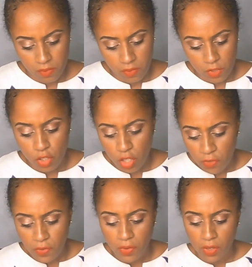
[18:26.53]
You do
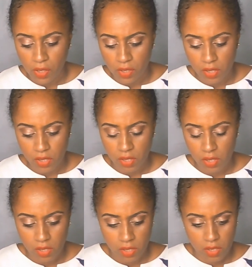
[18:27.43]
feel the loss.
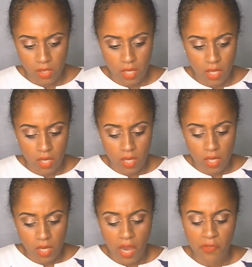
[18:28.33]

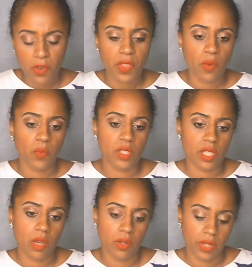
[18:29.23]
I feel that what's
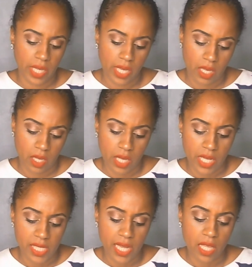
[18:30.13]
going on here
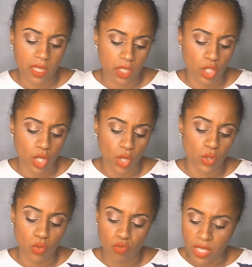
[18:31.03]
is that, you know,
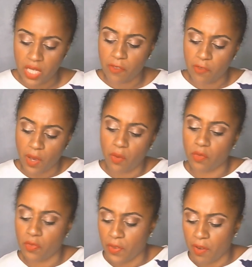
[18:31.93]
you really felt
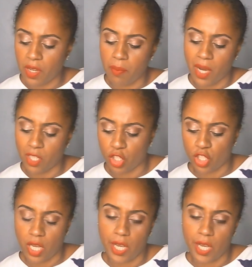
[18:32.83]
very much